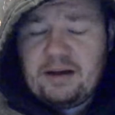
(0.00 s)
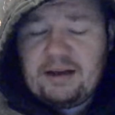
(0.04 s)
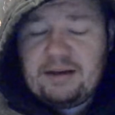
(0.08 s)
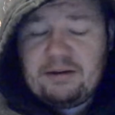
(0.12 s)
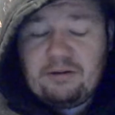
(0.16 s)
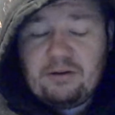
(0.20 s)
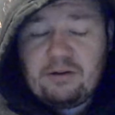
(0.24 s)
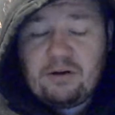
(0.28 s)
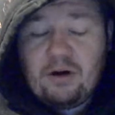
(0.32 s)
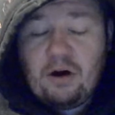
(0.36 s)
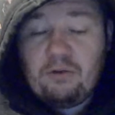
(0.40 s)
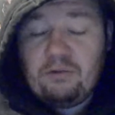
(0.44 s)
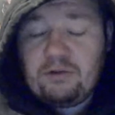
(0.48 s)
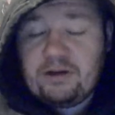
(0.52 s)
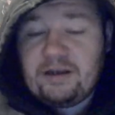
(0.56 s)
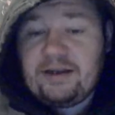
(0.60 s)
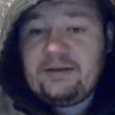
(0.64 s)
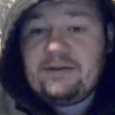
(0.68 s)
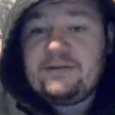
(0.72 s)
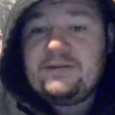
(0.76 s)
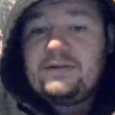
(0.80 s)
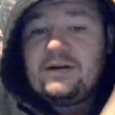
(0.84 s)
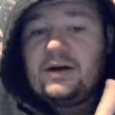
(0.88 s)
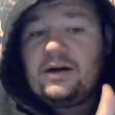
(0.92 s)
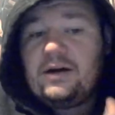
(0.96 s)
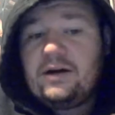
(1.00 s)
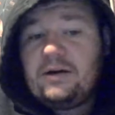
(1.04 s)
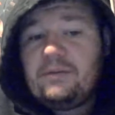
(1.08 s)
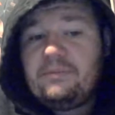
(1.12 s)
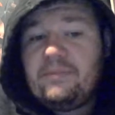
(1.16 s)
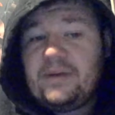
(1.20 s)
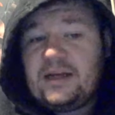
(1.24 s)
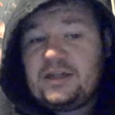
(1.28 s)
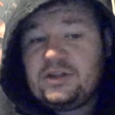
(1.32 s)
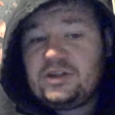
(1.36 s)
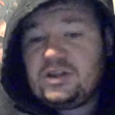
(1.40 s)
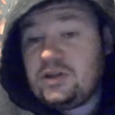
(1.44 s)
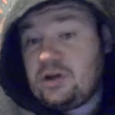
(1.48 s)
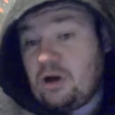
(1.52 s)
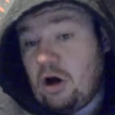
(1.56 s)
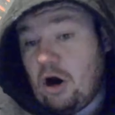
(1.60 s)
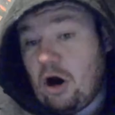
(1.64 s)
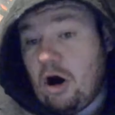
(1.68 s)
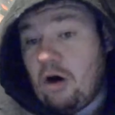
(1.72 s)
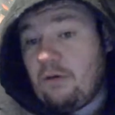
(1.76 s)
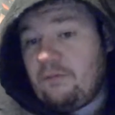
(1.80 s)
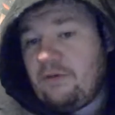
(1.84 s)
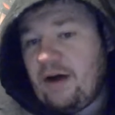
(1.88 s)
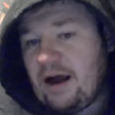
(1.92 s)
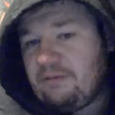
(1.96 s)
and Cody's mention
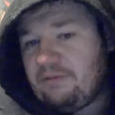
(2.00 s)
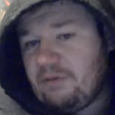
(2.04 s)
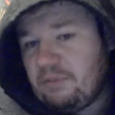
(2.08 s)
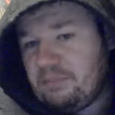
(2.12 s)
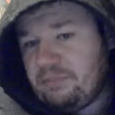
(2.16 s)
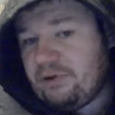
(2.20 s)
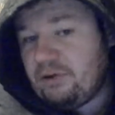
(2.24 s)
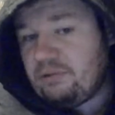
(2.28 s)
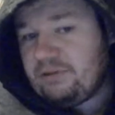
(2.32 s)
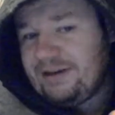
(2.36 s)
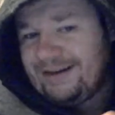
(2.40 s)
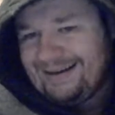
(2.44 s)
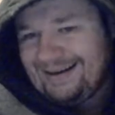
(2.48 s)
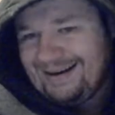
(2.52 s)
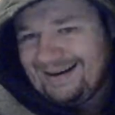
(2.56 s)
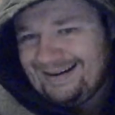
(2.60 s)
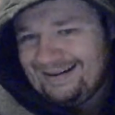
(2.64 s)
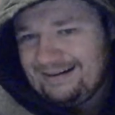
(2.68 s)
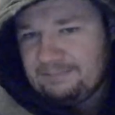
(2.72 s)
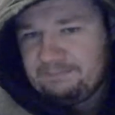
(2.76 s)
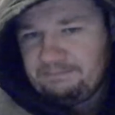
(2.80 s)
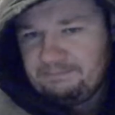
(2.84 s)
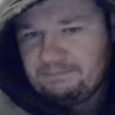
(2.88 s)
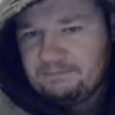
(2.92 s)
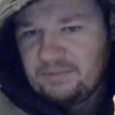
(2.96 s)
of having Brody King